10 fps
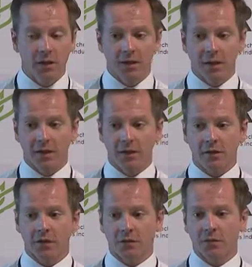Again, I
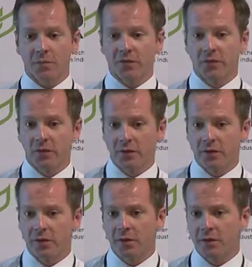talked before
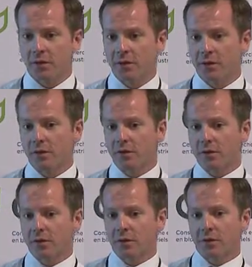
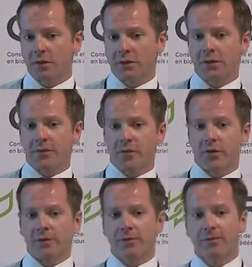on the
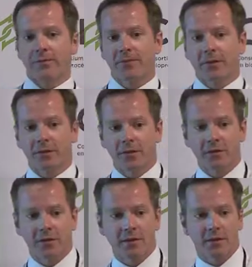different
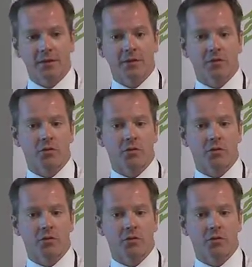financing